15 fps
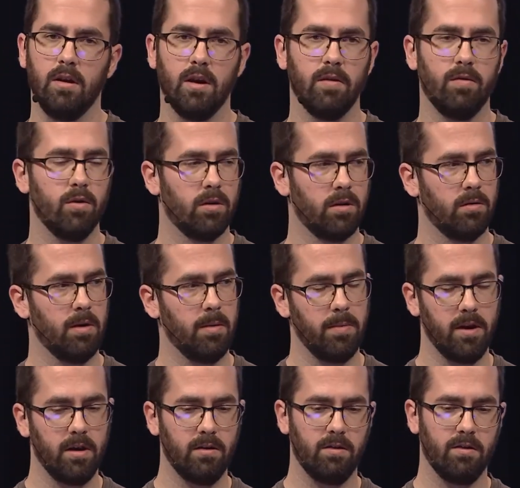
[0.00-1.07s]
If you're on a web
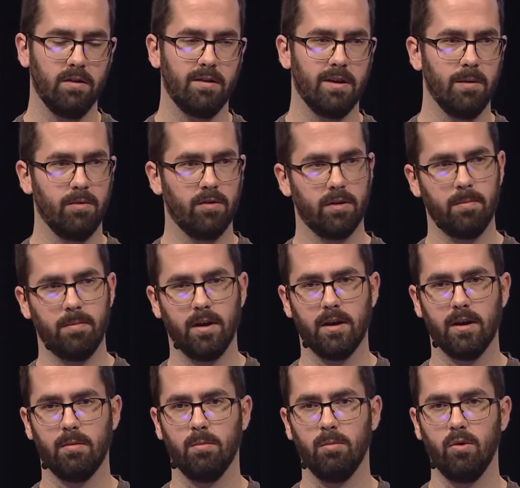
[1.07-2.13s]
page, the same script that
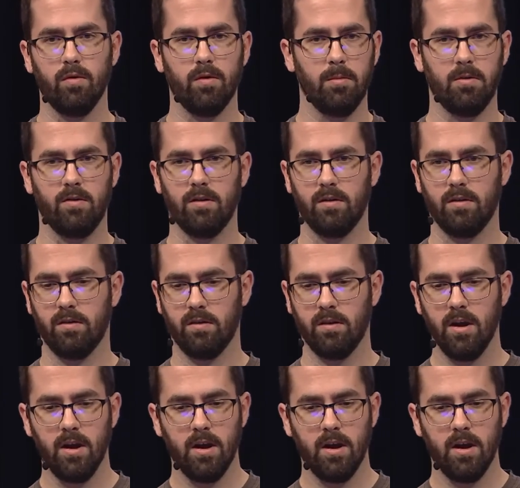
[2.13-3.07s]
can move images,